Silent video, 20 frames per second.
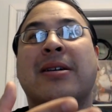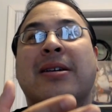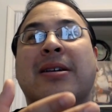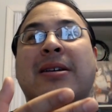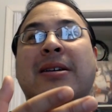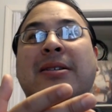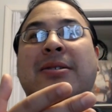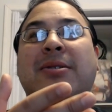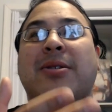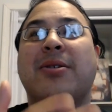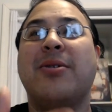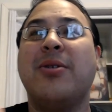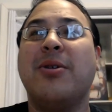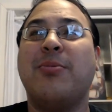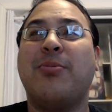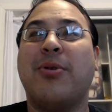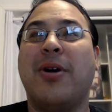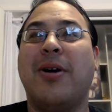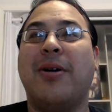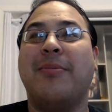So the
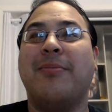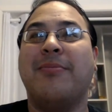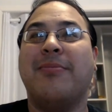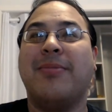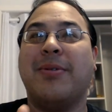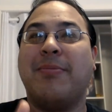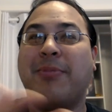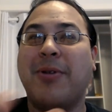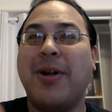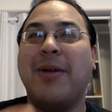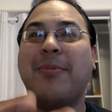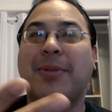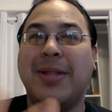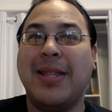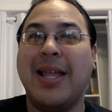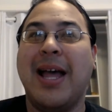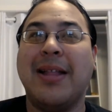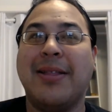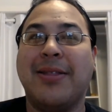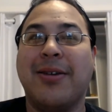problem
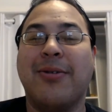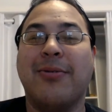with that,